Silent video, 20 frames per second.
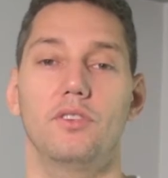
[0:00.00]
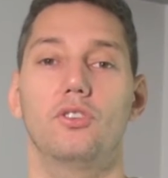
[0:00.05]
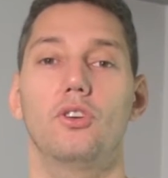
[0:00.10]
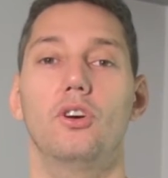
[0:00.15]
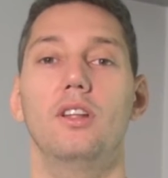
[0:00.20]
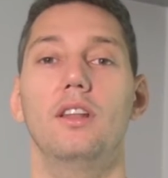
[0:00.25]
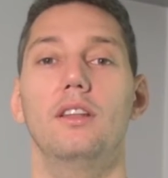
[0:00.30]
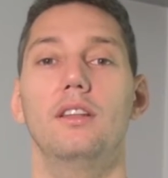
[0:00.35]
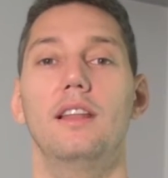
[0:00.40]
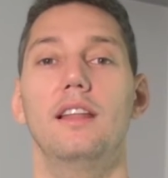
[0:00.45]

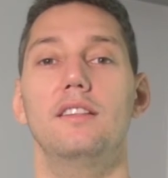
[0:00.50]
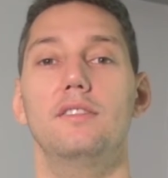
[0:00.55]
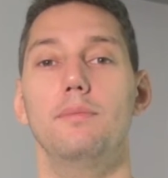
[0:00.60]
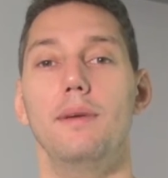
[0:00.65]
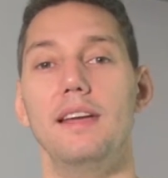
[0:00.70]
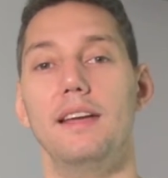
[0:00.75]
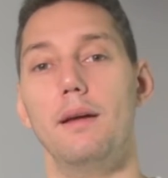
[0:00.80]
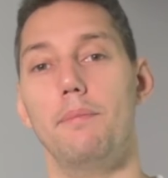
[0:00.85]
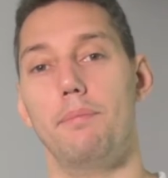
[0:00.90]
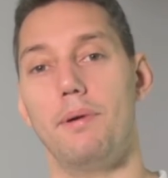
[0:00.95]
So let's
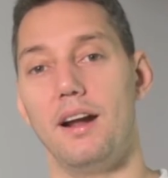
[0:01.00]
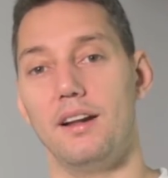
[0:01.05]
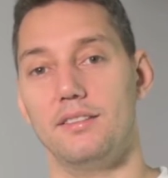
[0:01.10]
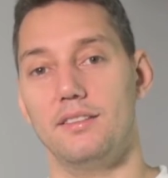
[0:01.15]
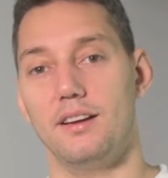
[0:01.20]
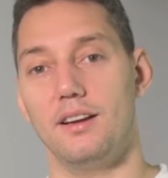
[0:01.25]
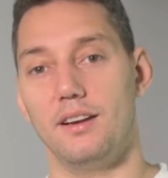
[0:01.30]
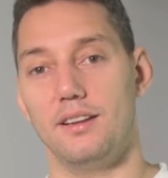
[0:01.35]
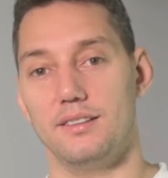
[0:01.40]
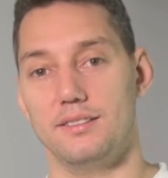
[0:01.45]
make a
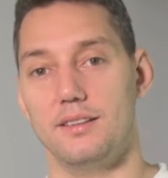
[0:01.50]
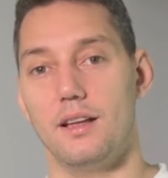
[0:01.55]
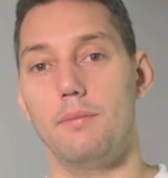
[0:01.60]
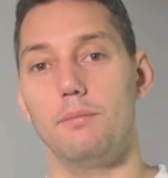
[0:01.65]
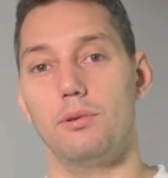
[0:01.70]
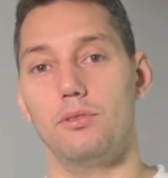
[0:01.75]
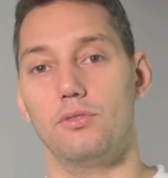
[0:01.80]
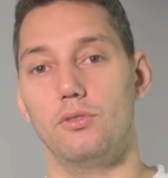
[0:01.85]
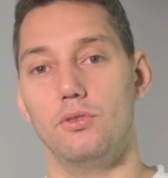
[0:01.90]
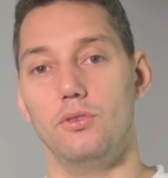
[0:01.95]
practical
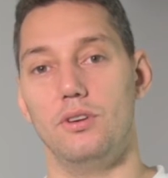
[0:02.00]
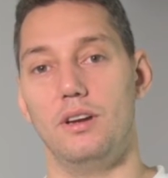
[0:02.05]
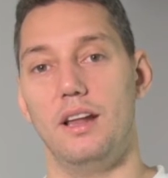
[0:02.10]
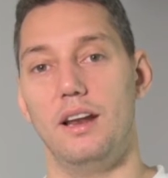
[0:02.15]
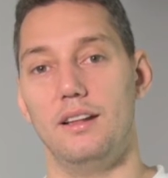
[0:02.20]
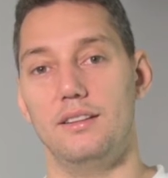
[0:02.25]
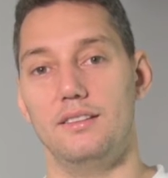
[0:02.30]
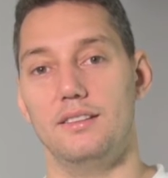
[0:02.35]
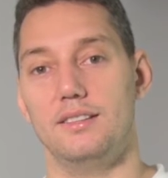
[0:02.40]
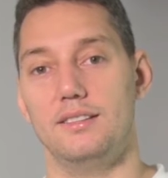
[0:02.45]
example so you can
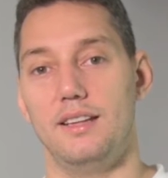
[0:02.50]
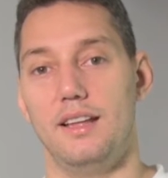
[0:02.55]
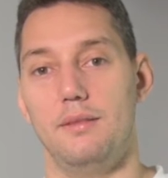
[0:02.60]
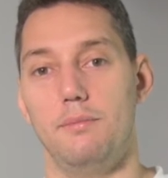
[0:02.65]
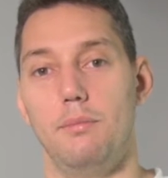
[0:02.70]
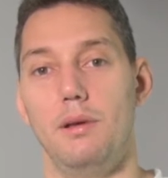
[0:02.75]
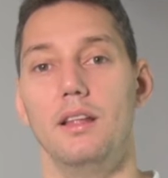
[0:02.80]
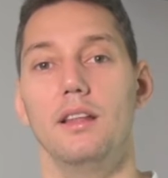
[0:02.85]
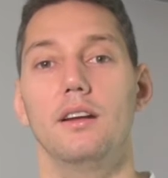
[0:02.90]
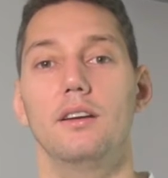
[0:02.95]

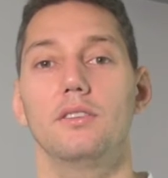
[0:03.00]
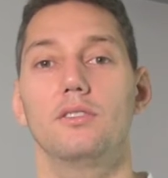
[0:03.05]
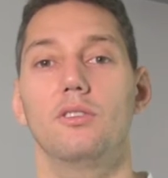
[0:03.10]
understand better.